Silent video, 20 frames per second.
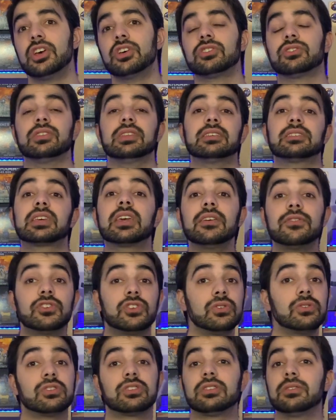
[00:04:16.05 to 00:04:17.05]
So this gives
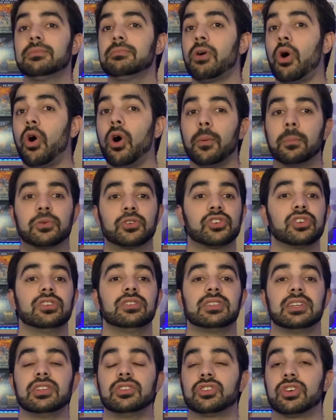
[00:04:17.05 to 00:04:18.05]
you some
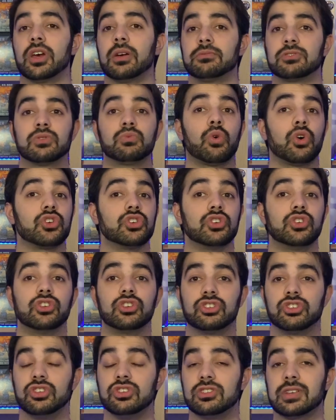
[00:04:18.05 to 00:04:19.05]
options in terms of what
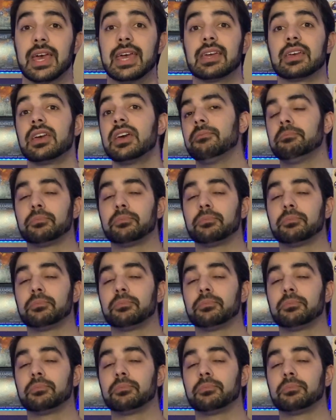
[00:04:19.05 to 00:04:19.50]
units you take,